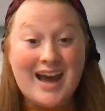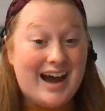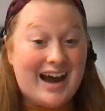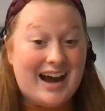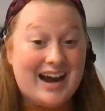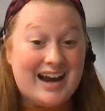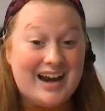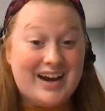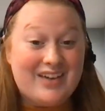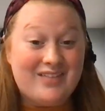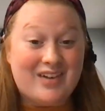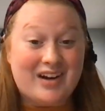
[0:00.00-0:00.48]

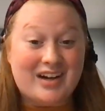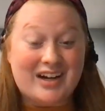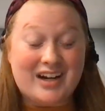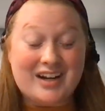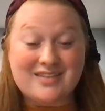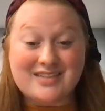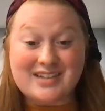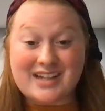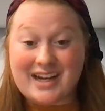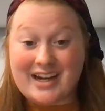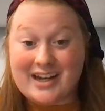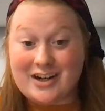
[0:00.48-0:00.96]
Hi, my
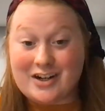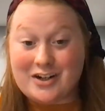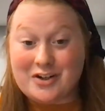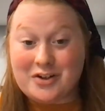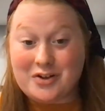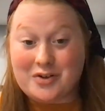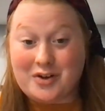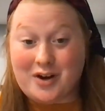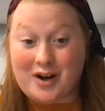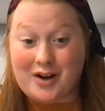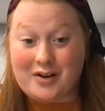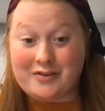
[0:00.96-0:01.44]
name's Hannah
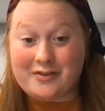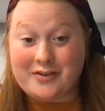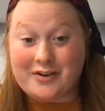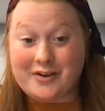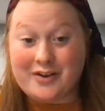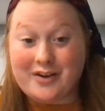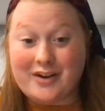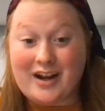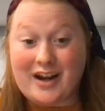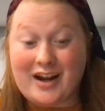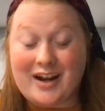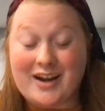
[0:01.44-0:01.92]

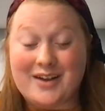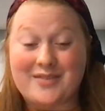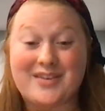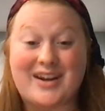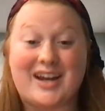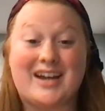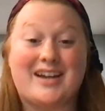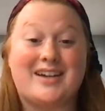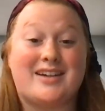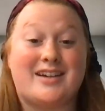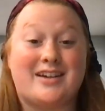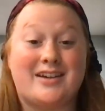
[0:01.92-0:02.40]
Crawford. I am
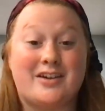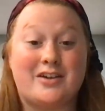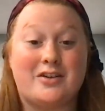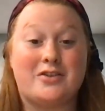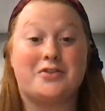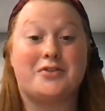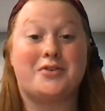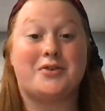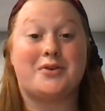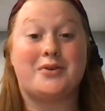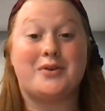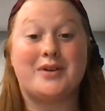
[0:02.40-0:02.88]
19
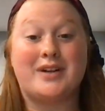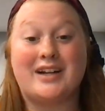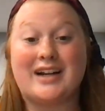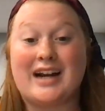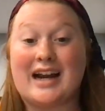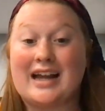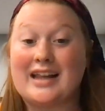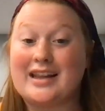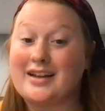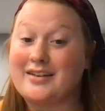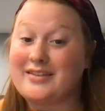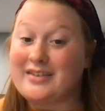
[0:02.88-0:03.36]
years old and
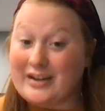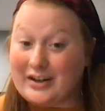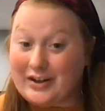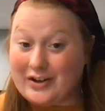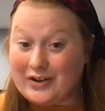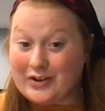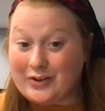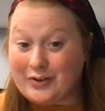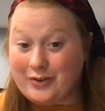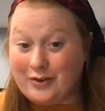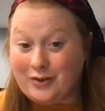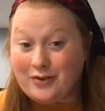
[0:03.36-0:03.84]
I live here
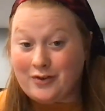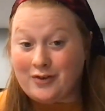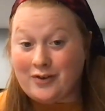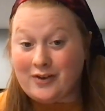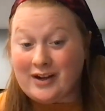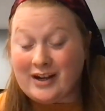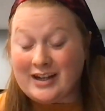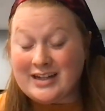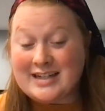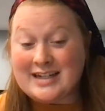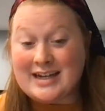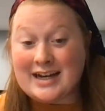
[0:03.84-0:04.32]
in
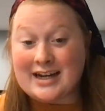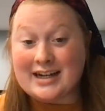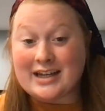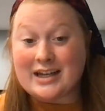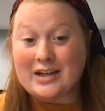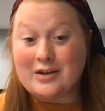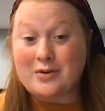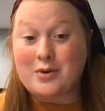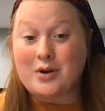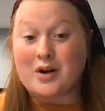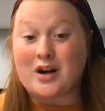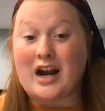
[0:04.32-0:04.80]
Louisville,
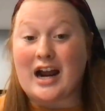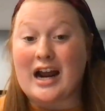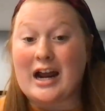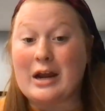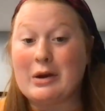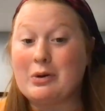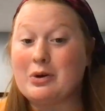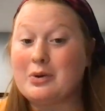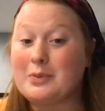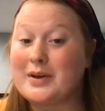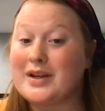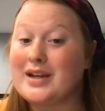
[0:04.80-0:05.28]
Kentucky, where
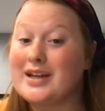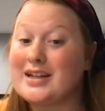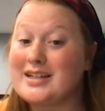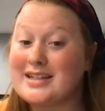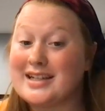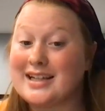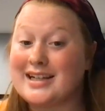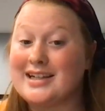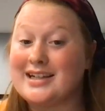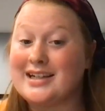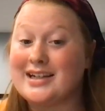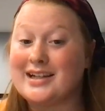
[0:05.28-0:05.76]
I will be
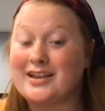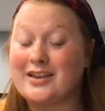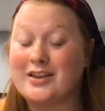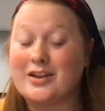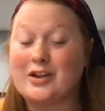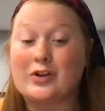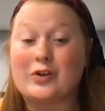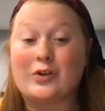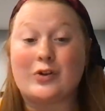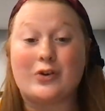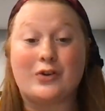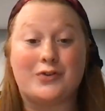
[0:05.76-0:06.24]
attending
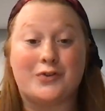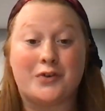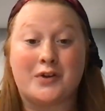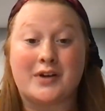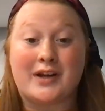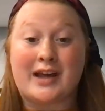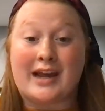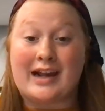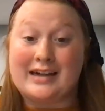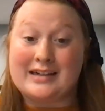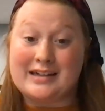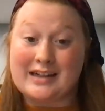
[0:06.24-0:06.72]
the Louisville
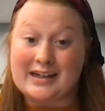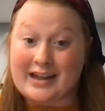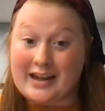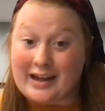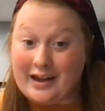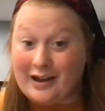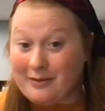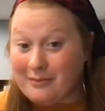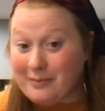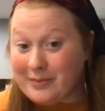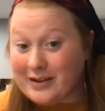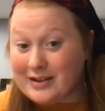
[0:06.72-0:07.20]
Galen
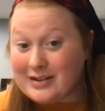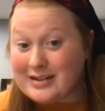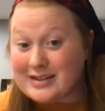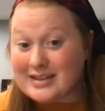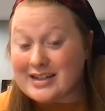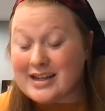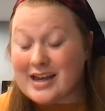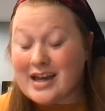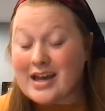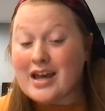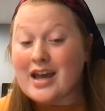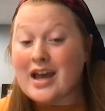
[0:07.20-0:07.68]

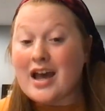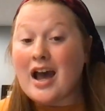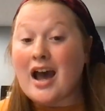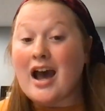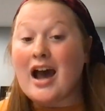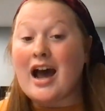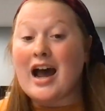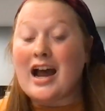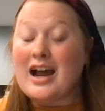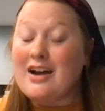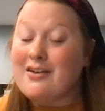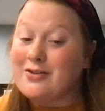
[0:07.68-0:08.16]
campus.
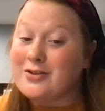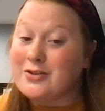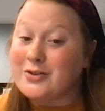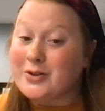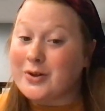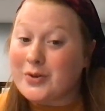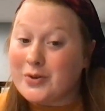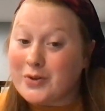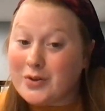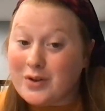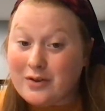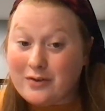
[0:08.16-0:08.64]
I have a
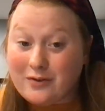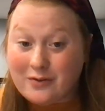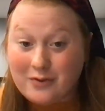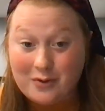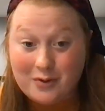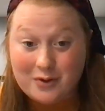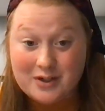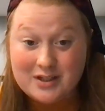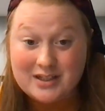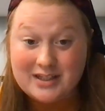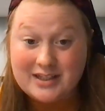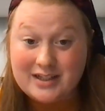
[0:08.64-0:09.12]
total of
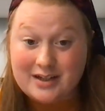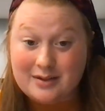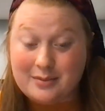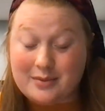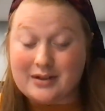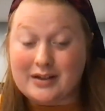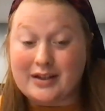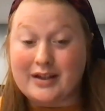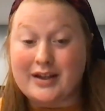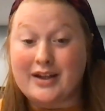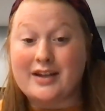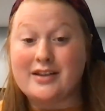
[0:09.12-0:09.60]
four
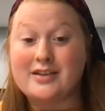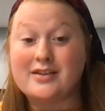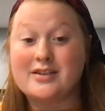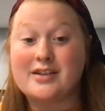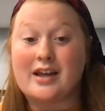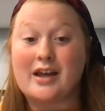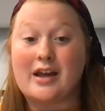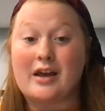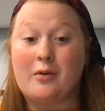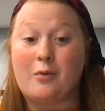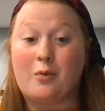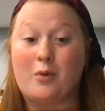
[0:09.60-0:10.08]
siblings,
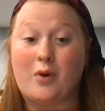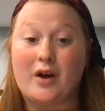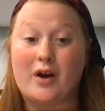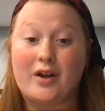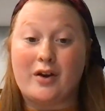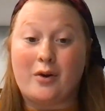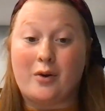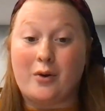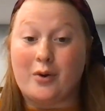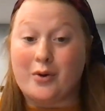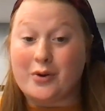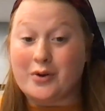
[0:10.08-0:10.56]

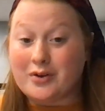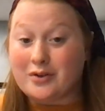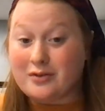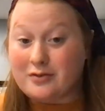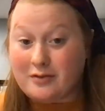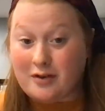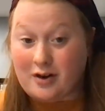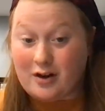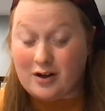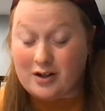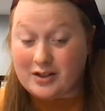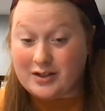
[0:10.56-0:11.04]
one older
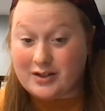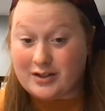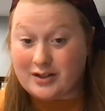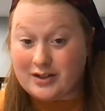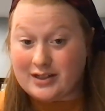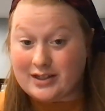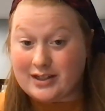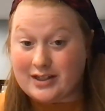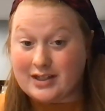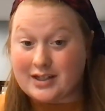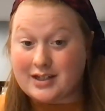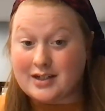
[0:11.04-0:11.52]
foster
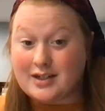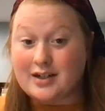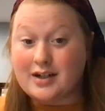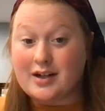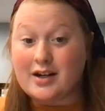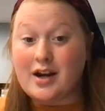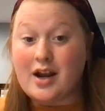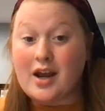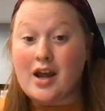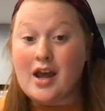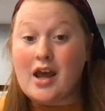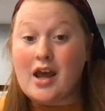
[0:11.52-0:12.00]
sister,